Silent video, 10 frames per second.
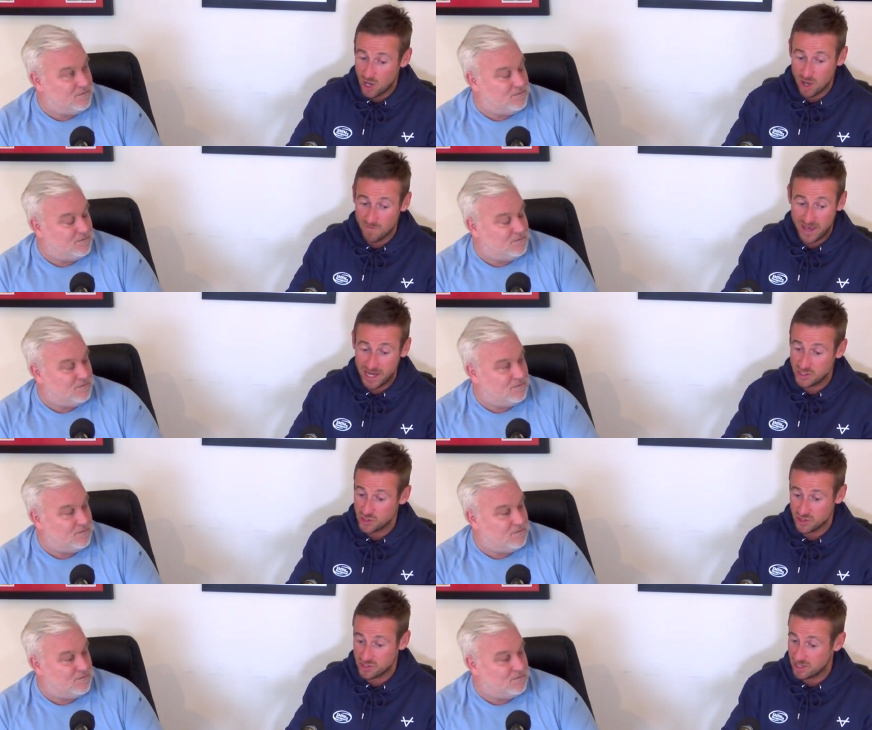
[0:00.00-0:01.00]
Speaker 1: or they
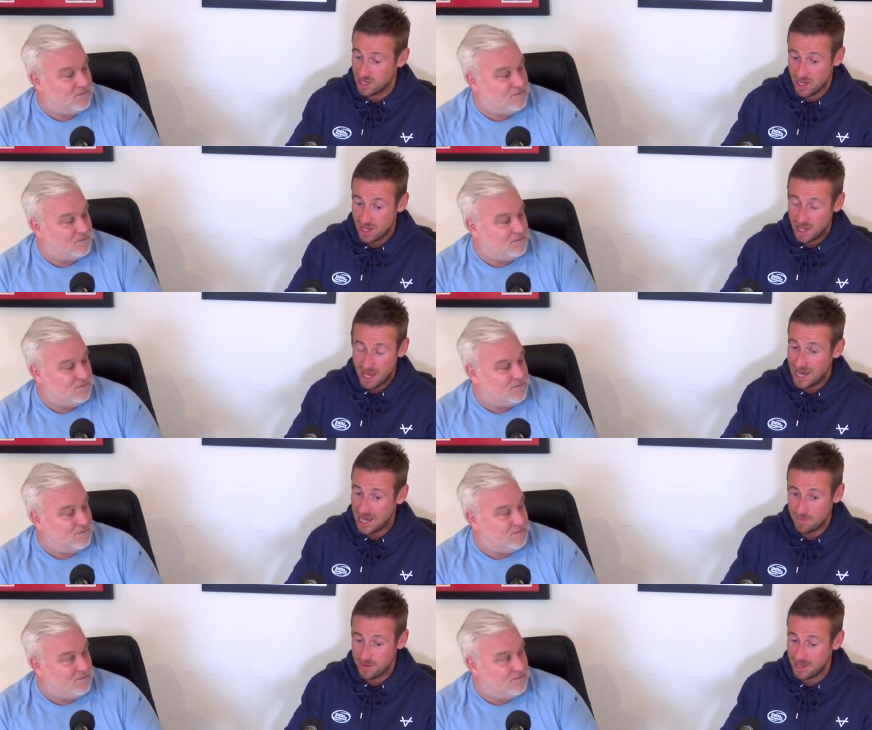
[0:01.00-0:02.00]
just are
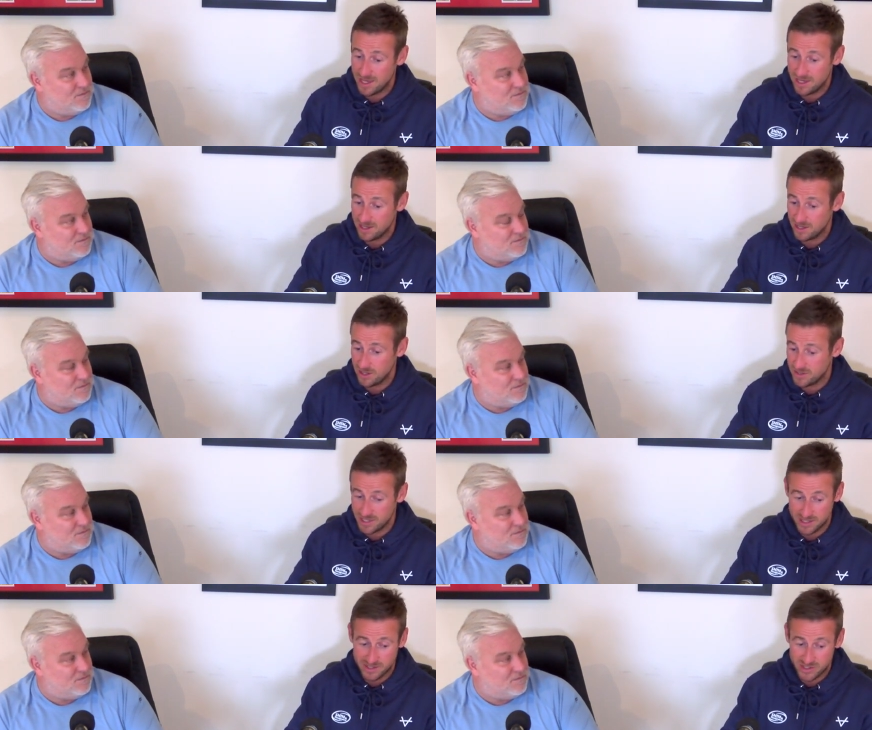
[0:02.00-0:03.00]
happy
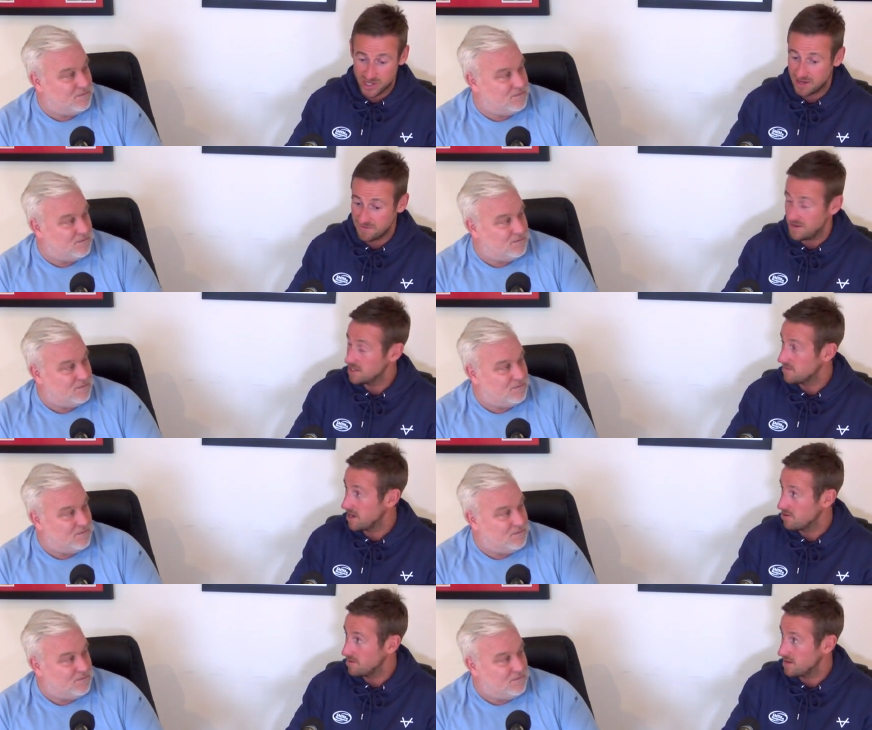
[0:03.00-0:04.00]
using Jai Field
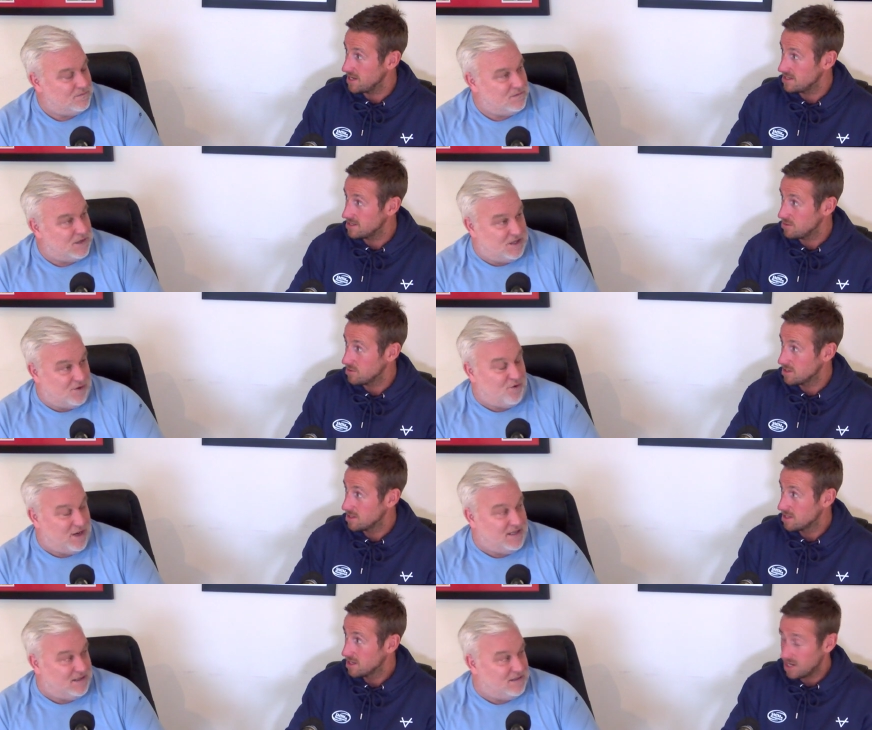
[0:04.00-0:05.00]
there if they need to. As a
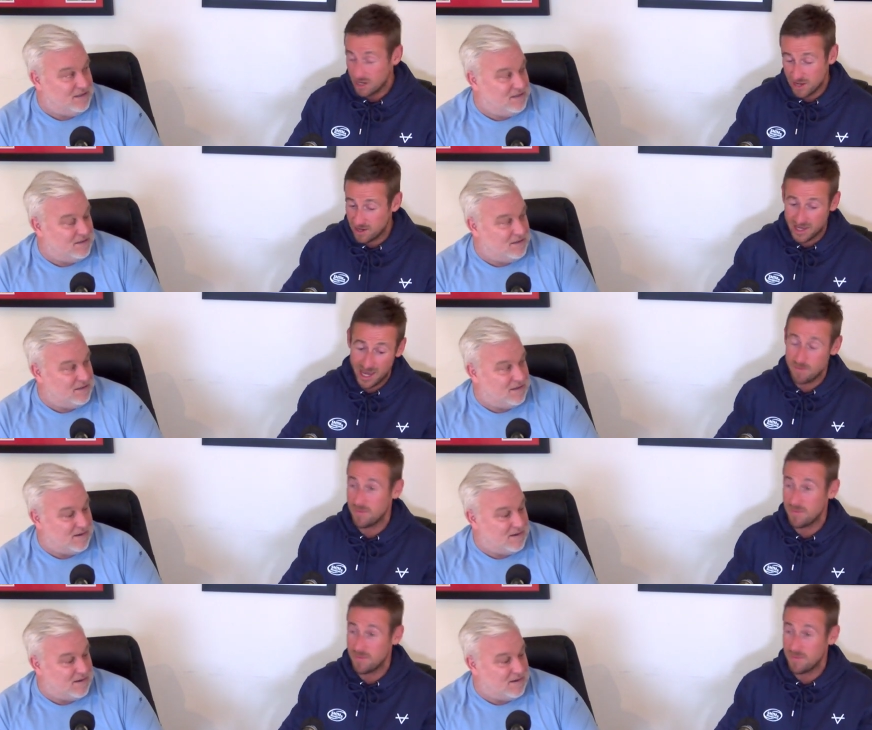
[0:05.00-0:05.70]
running and and getting